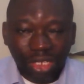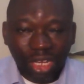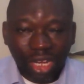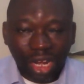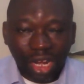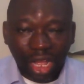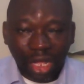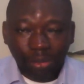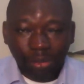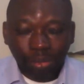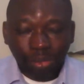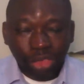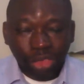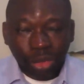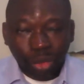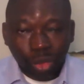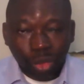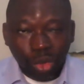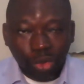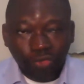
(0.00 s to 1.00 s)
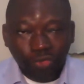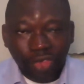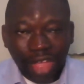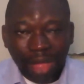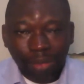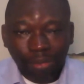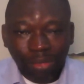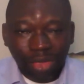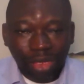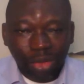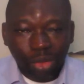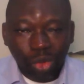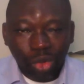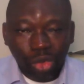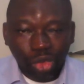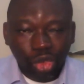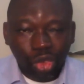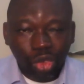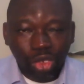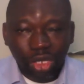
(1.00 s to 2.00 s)
naira, we will farm, we
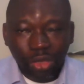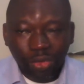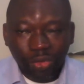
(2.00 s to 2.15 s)
will do